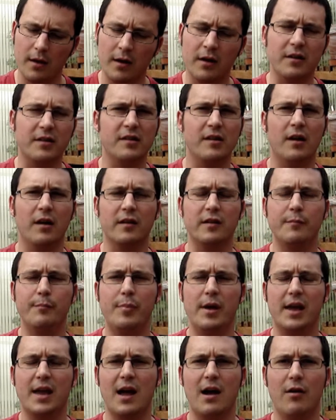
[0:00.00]
Like I say, I can
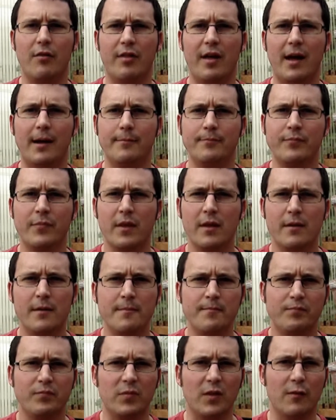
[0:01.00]
pick out that
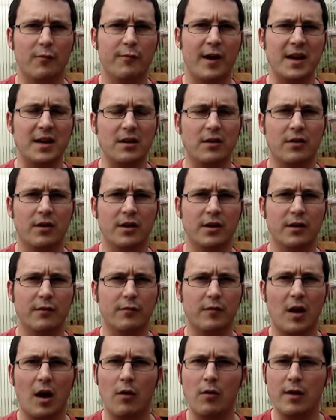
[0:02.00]
the faint kind
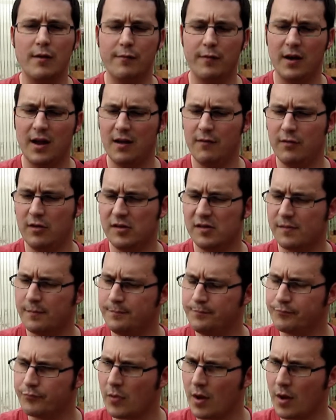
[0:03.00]
of curry flavours.